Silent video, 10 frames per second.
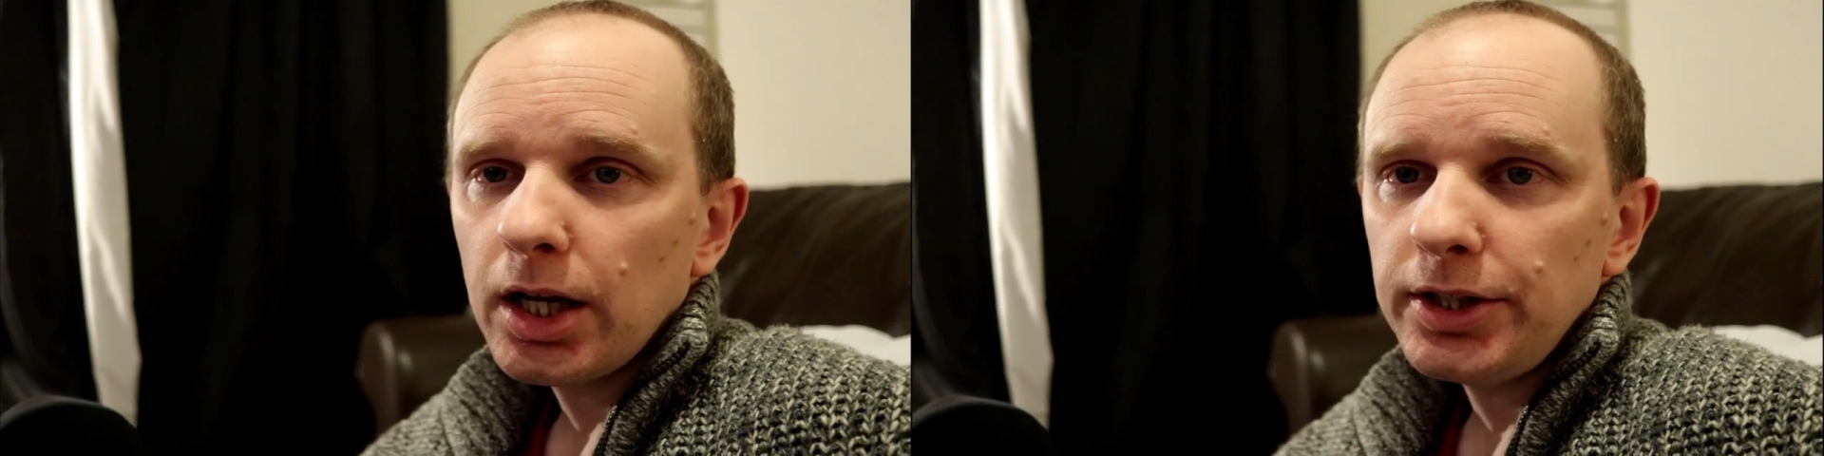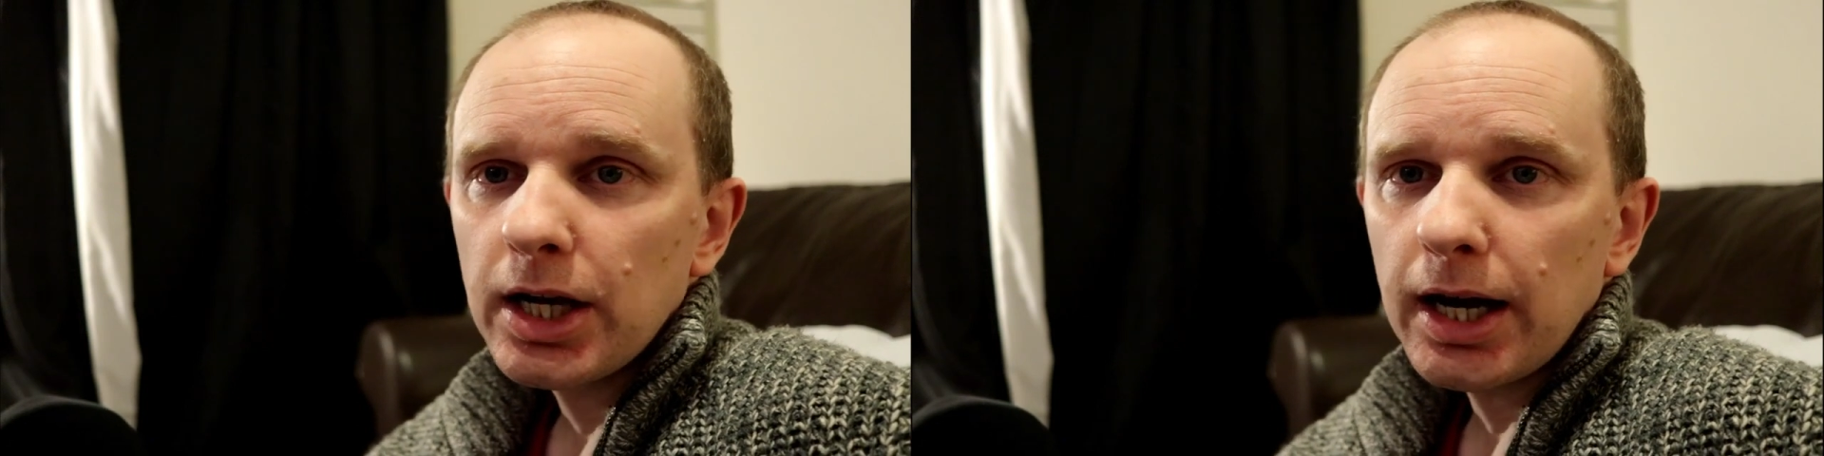
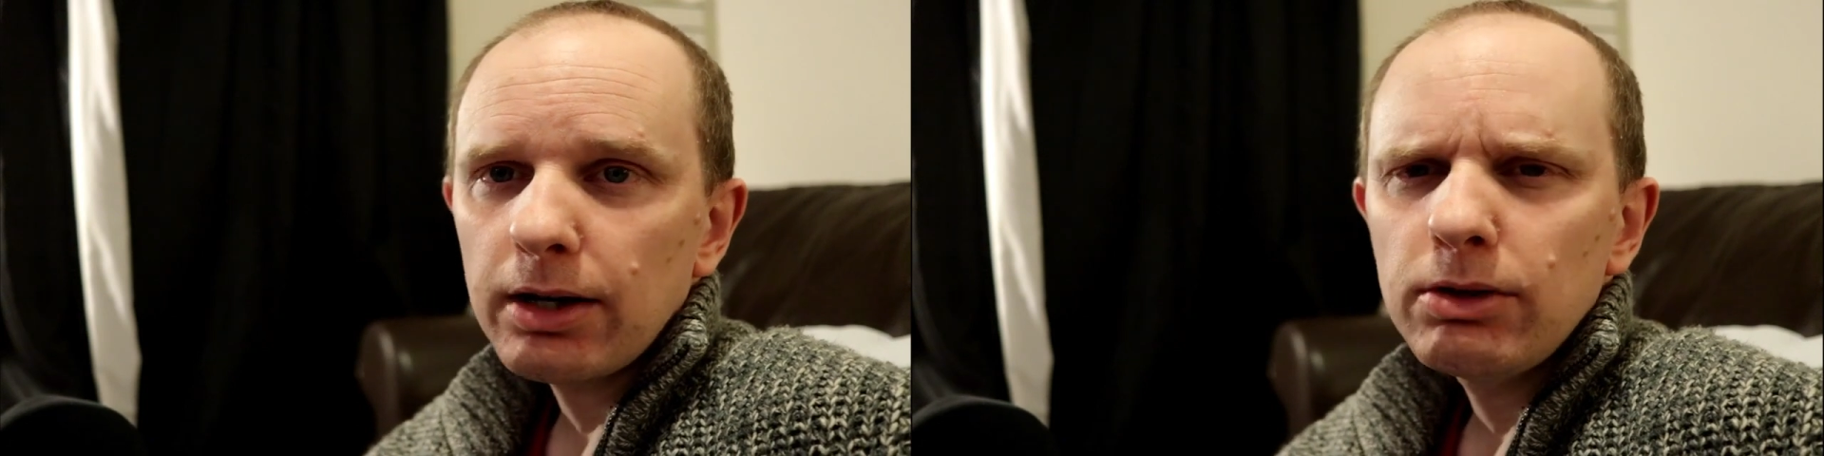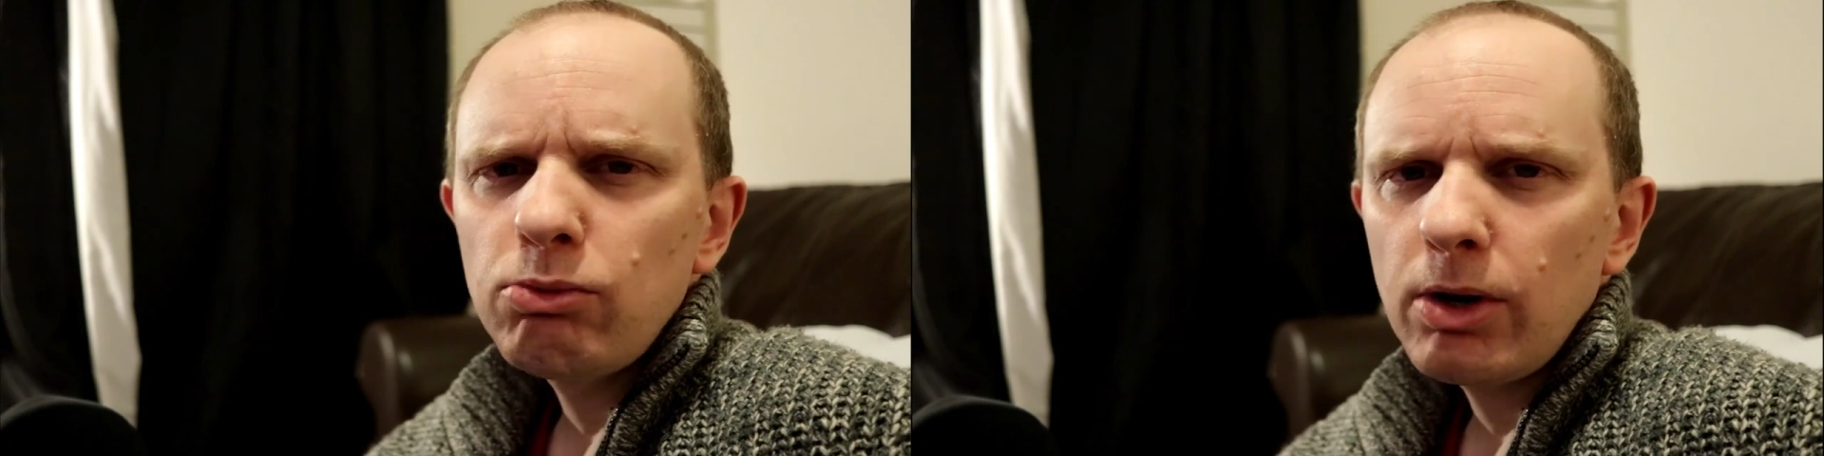Yeah,
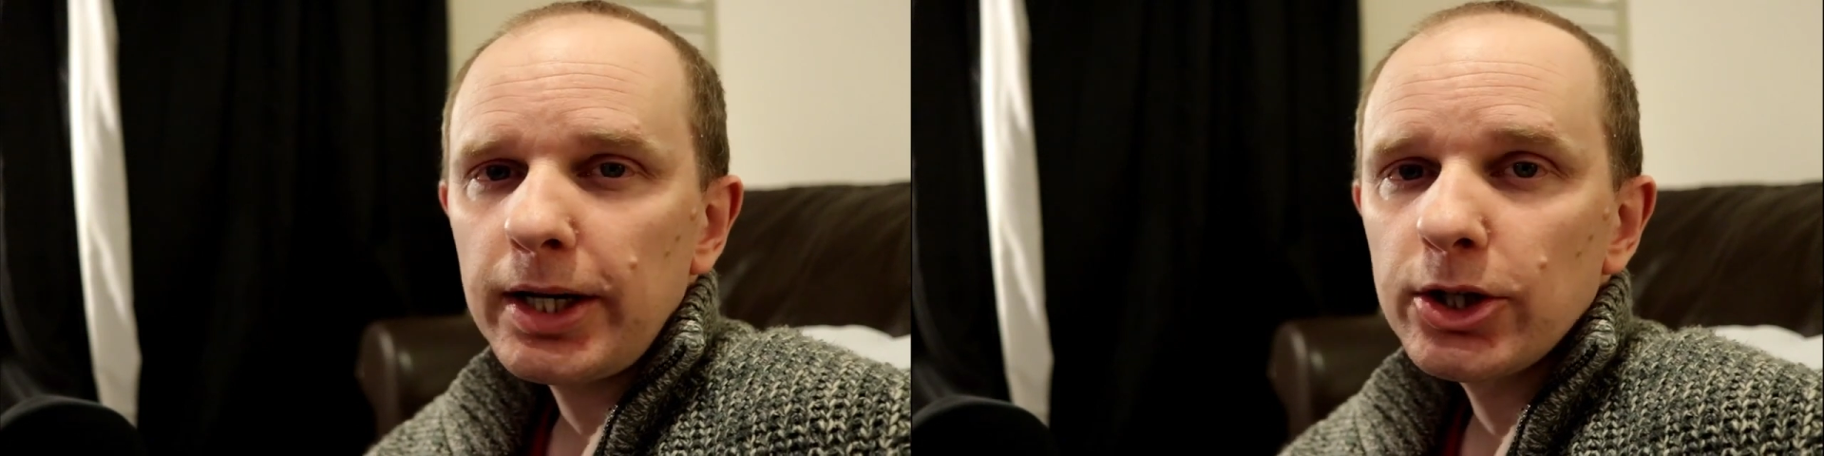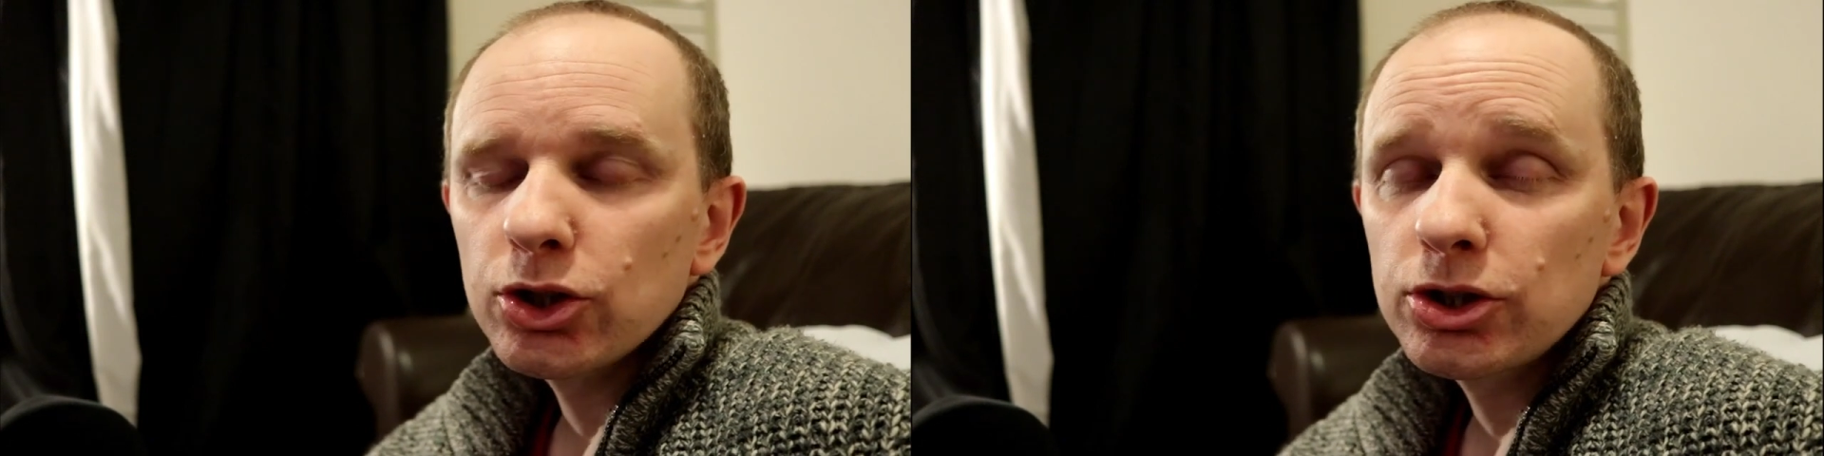
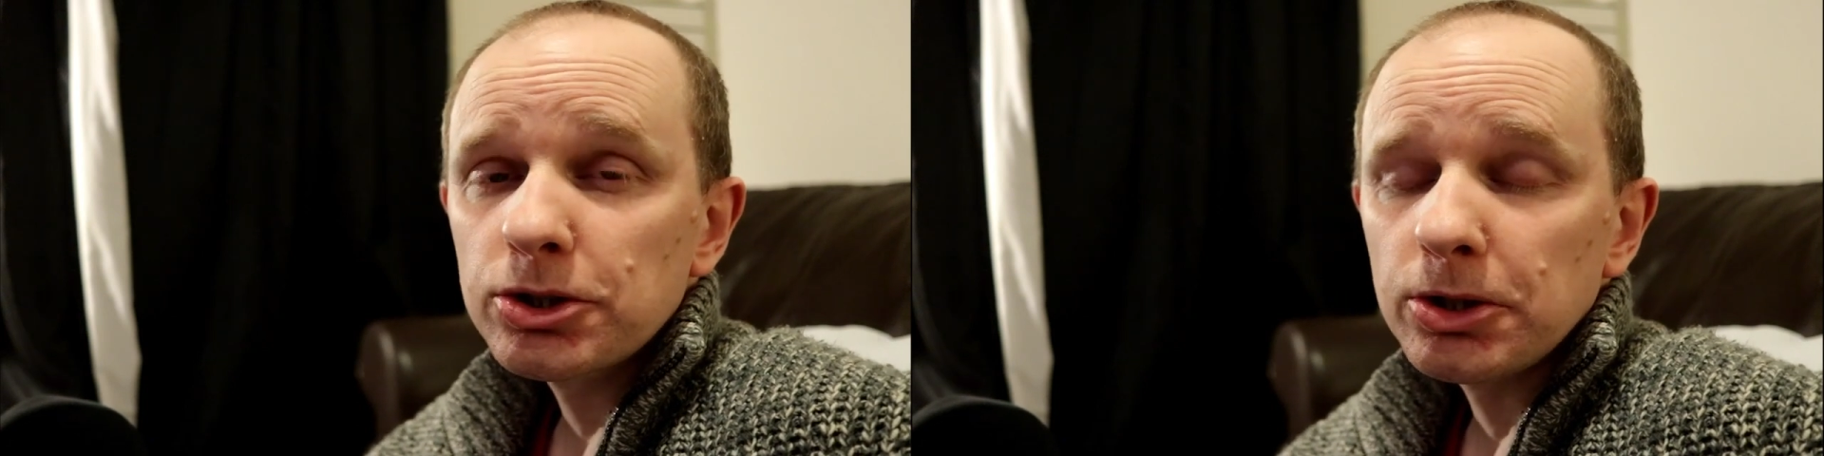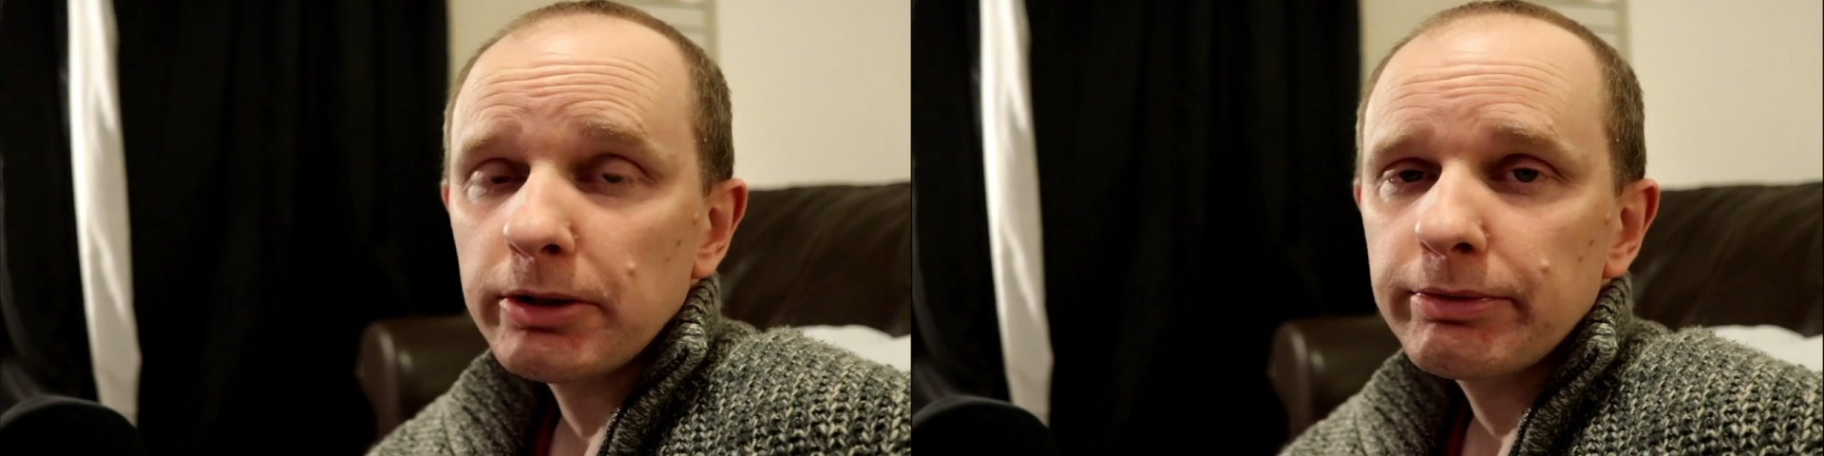really good
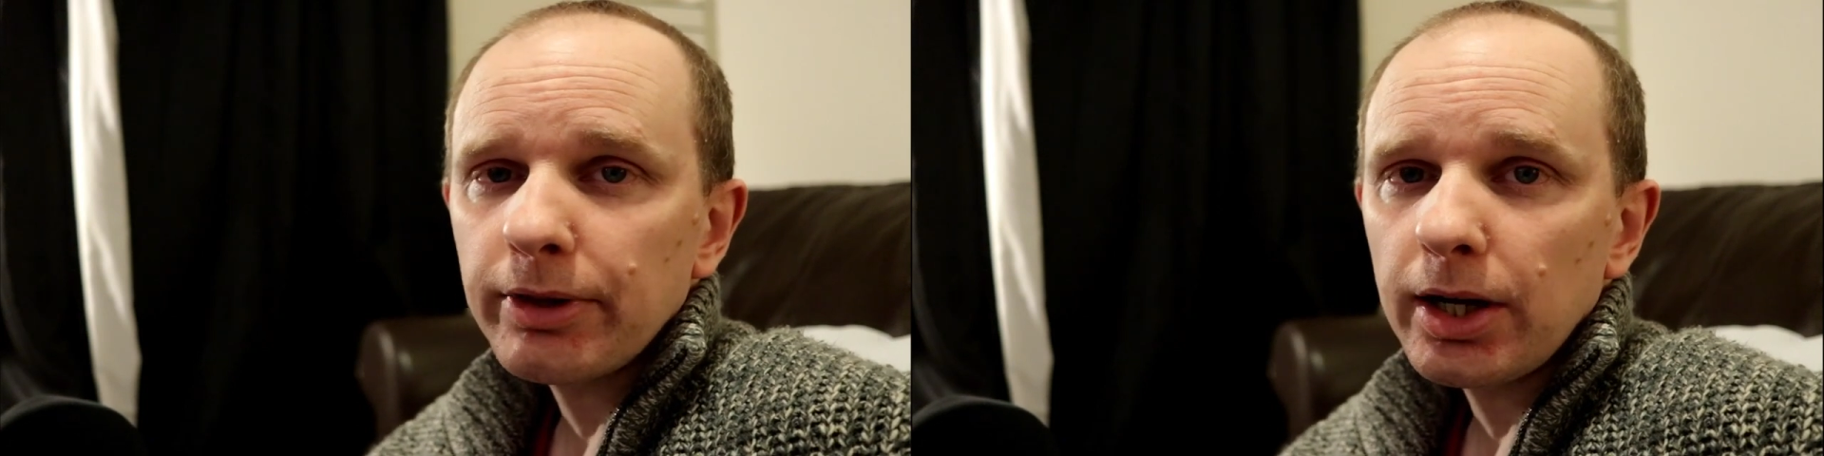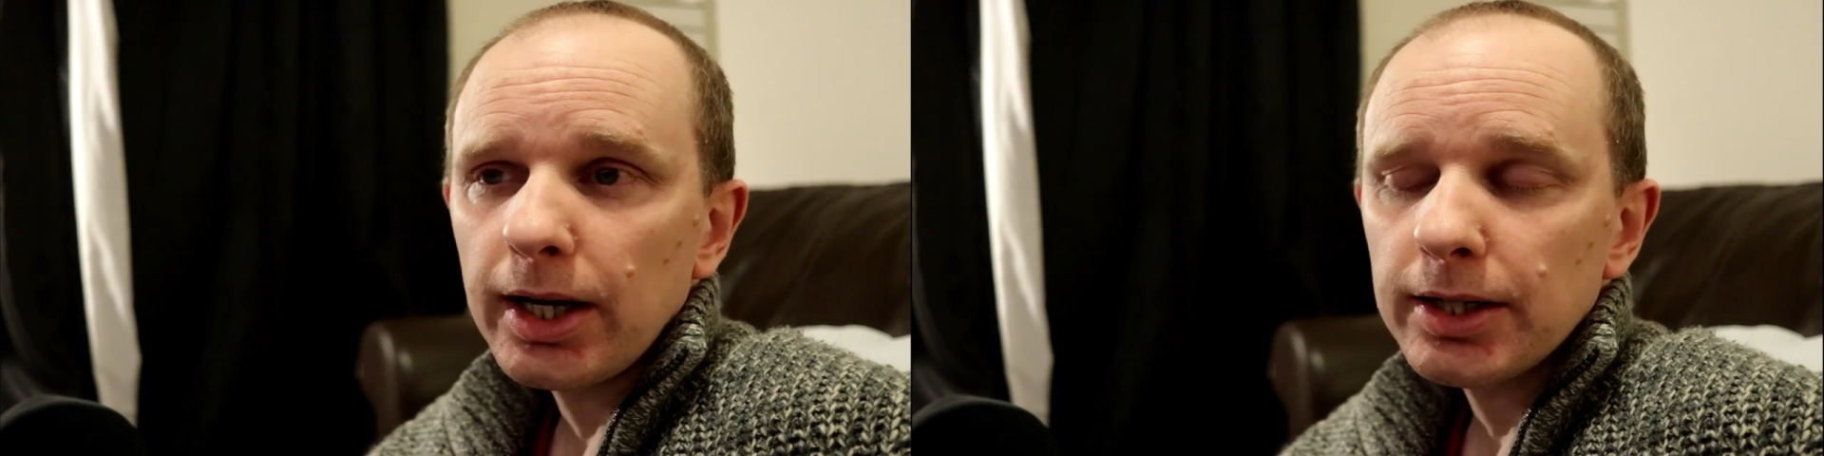stuff
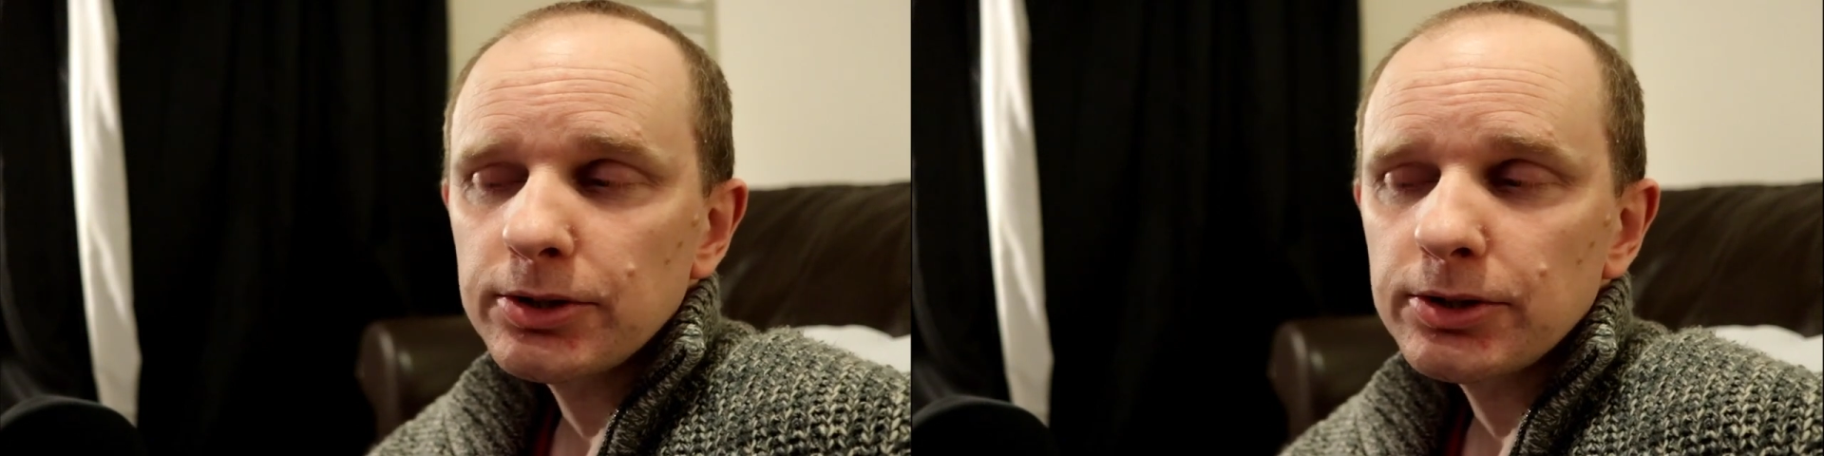there.